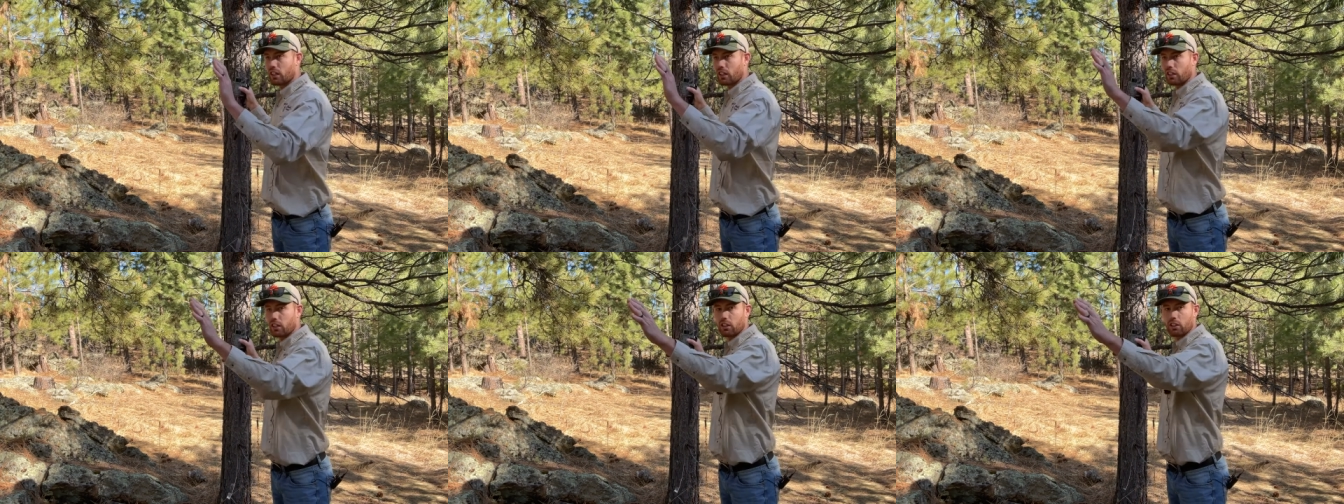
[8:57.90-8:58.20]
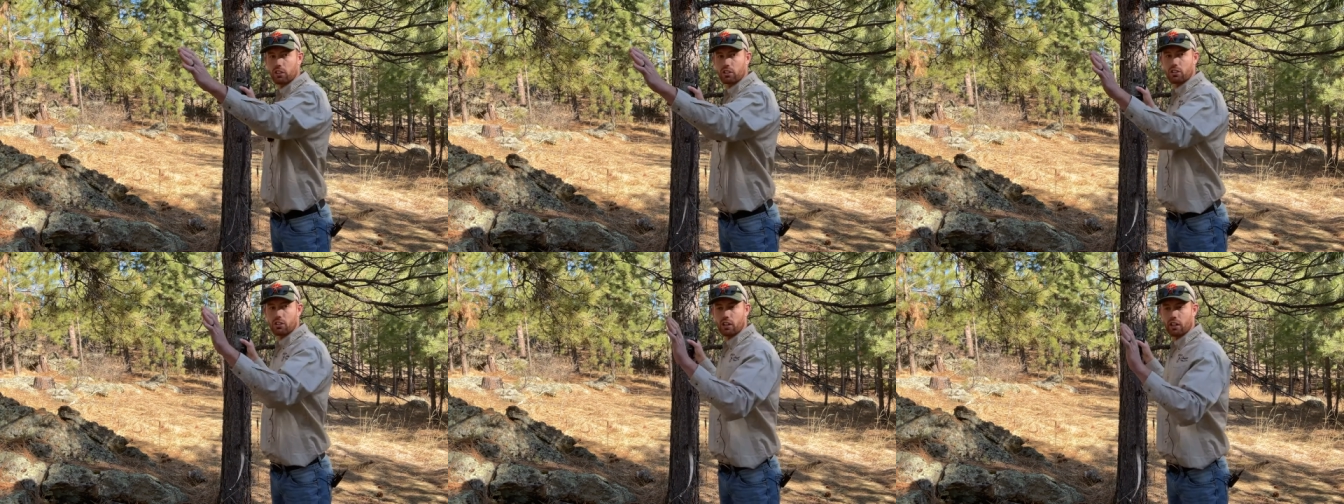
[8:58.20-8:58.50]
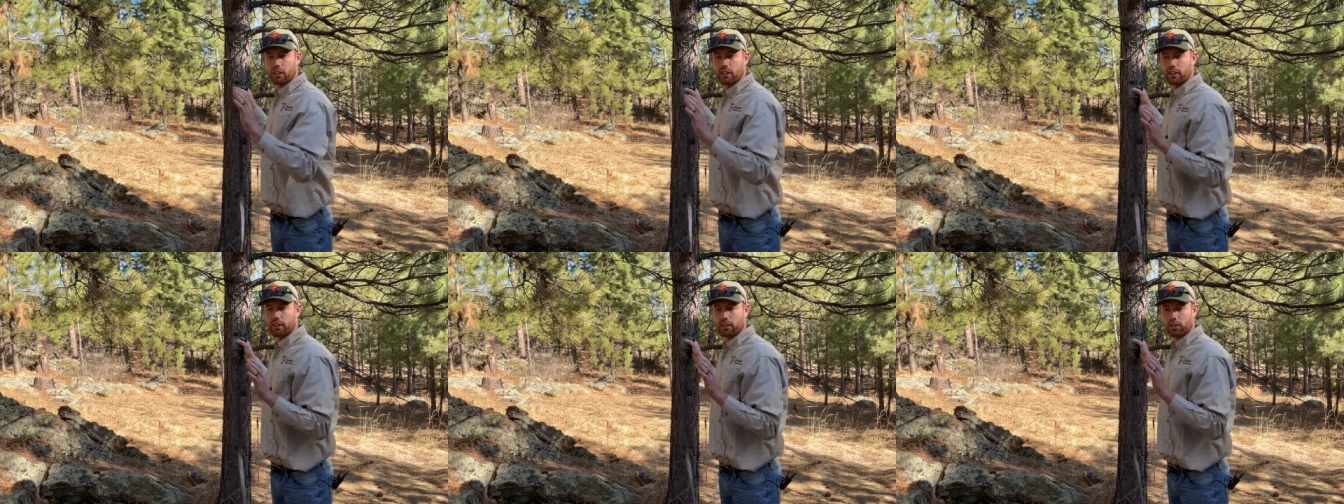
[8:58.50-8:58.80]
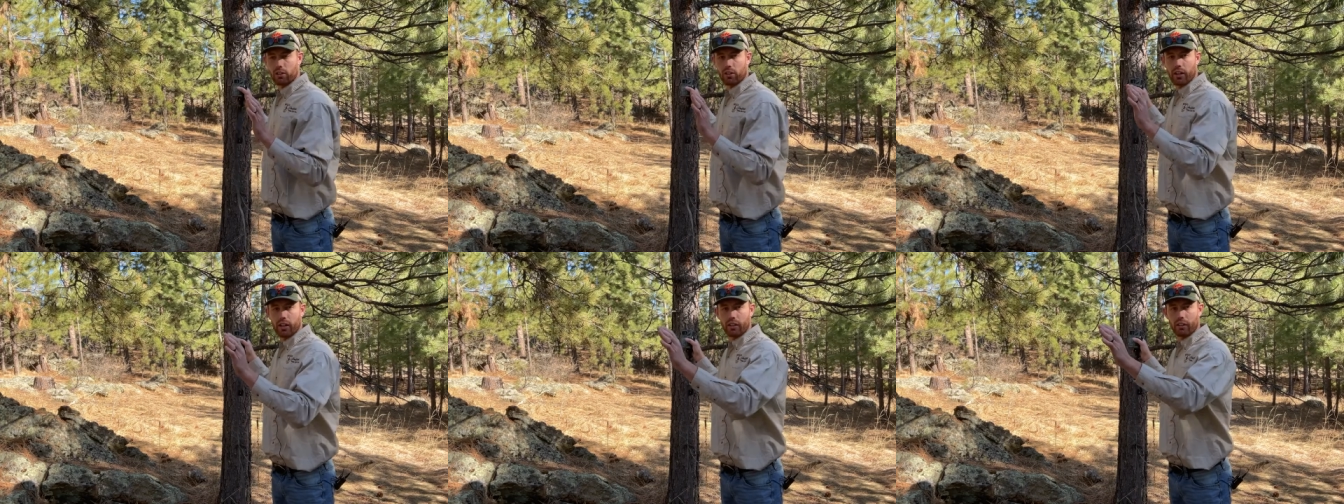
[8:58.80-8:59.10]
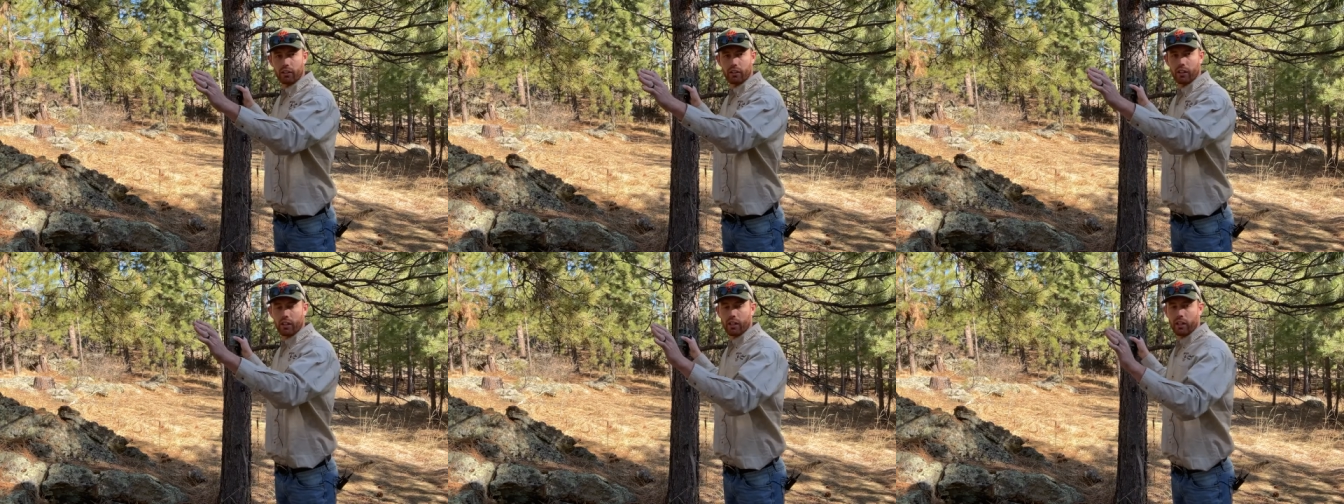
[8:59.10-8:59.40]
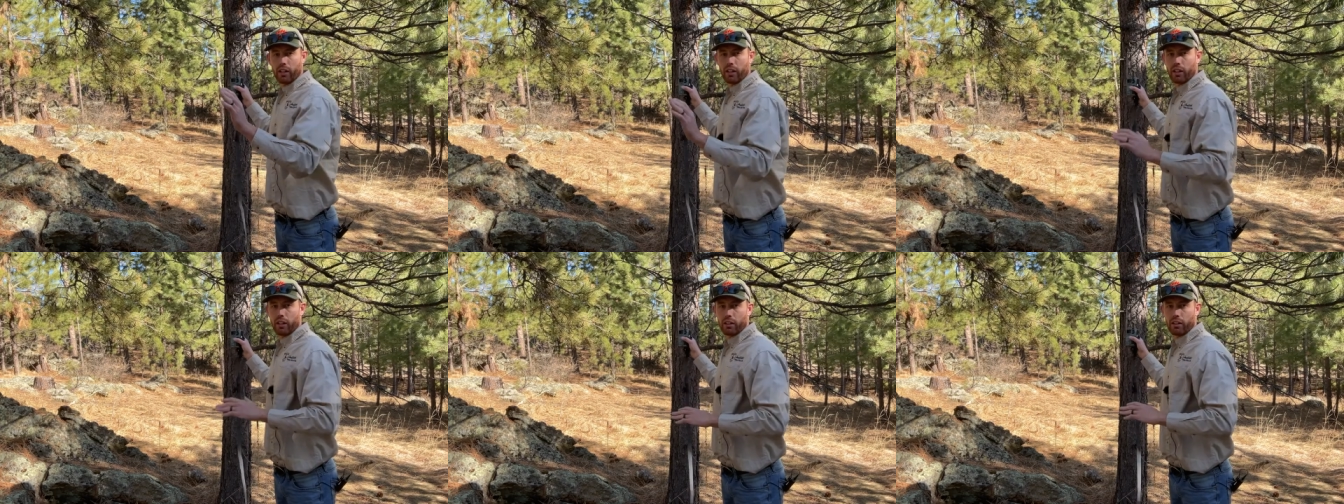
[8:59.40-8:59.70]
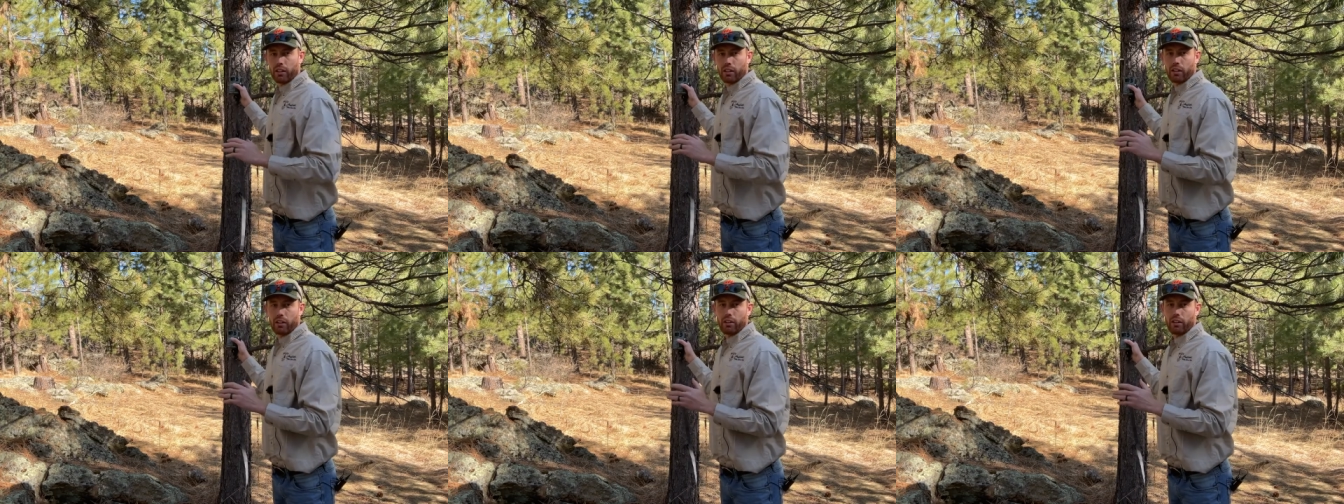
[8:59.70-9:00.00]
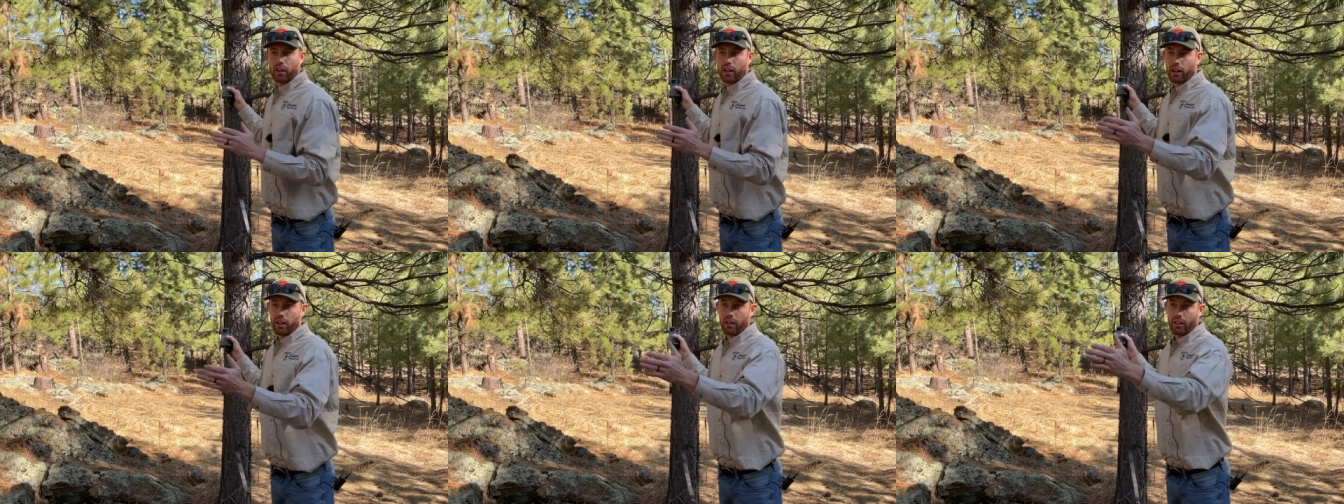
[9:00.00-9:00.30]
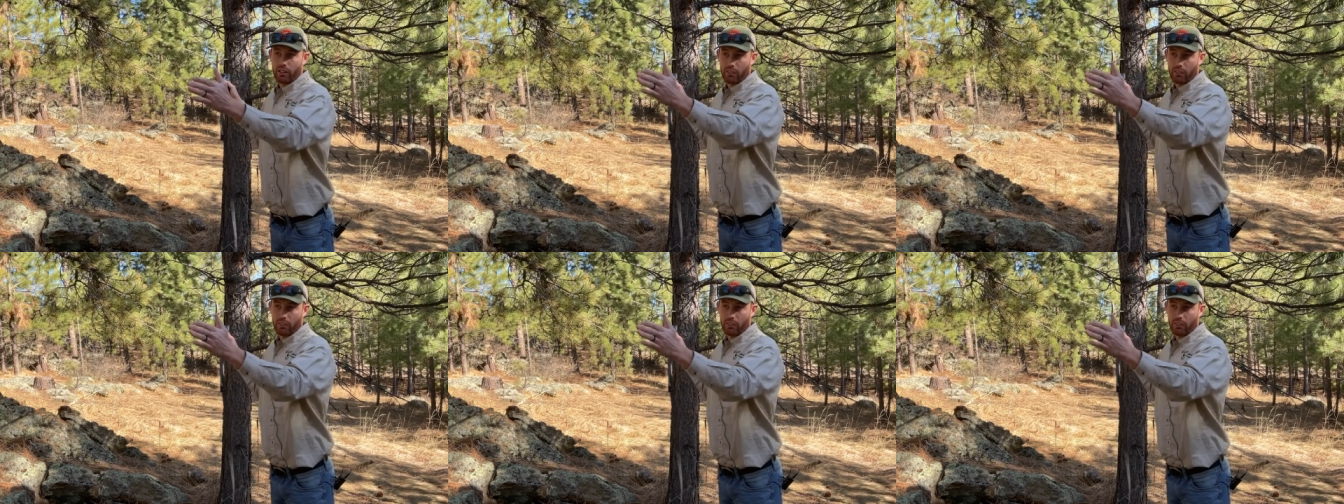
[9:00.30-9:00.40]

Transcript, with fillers: a good chunk of the trail. And